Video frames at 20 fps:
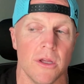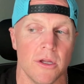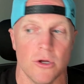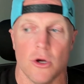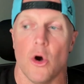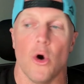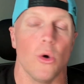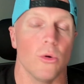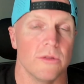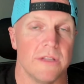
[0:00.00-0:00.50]

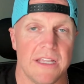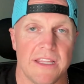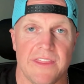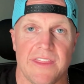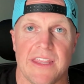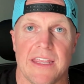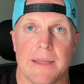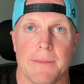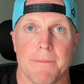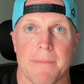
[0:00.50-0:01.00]
only
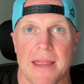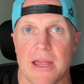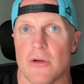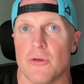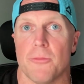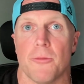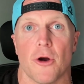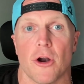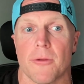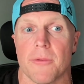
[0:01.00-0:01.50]
the male
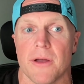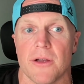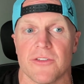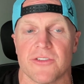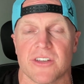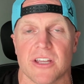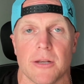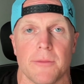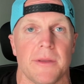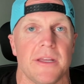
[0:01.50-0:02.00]
barbell is
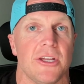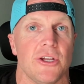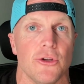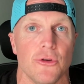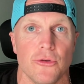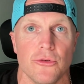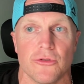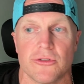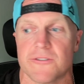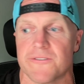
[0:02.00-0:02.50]
going to be
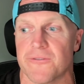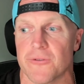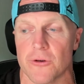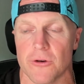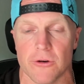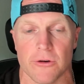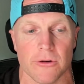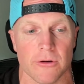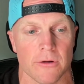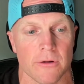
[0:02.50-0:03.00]
used
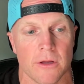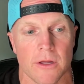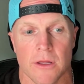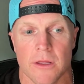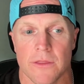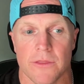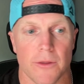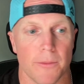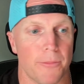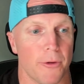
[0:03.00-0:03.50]
for
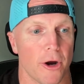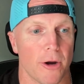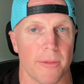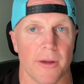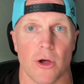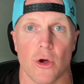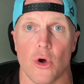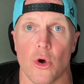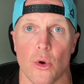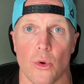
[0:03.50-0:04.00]
the barbell
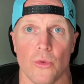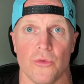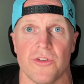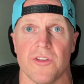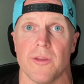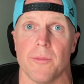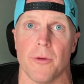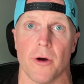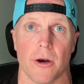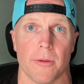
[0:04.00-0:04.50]
holds and the
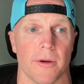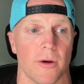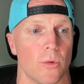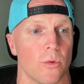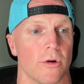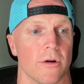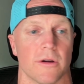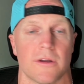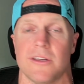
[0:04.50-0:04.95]
barbell work.